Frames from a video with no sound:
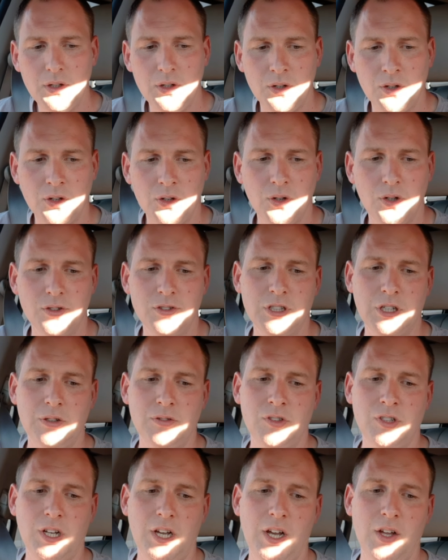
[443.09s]
You can also
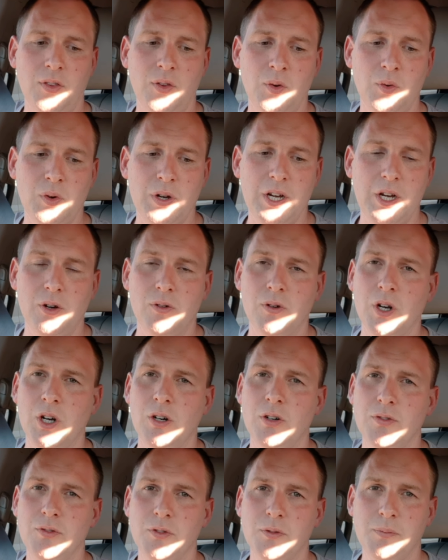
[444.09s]
turn the rear
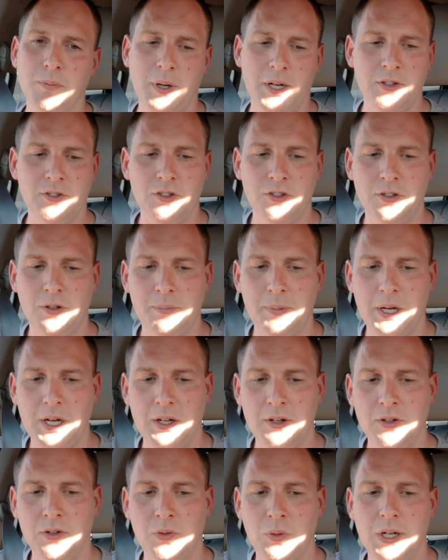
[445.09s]
off by just a
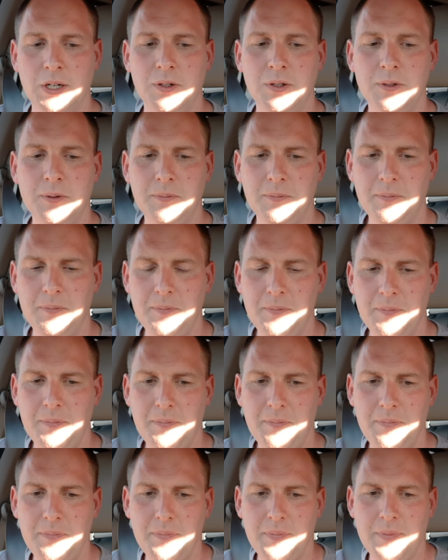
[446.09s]
button as well.
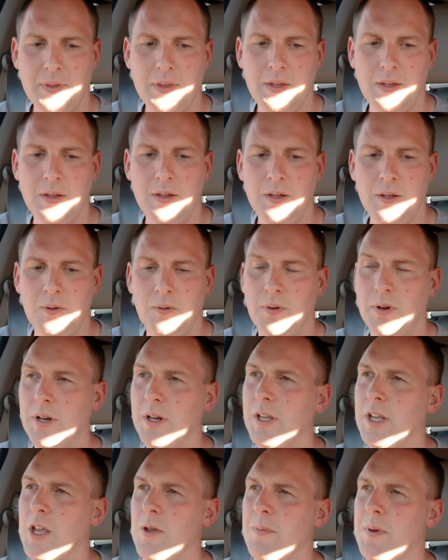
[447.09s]
We're
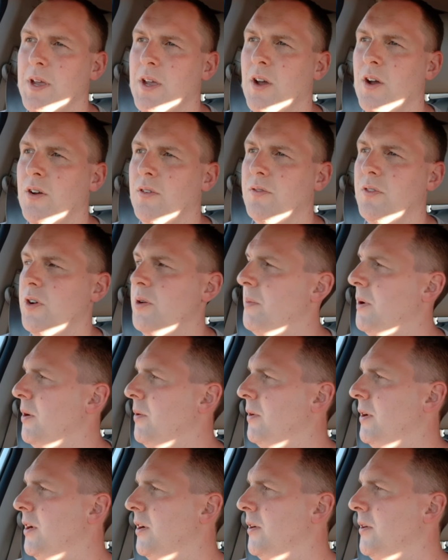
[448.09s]
going to keep it going for the
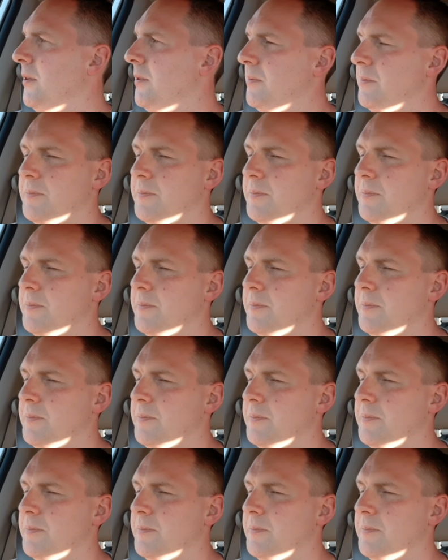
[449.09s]
moment now.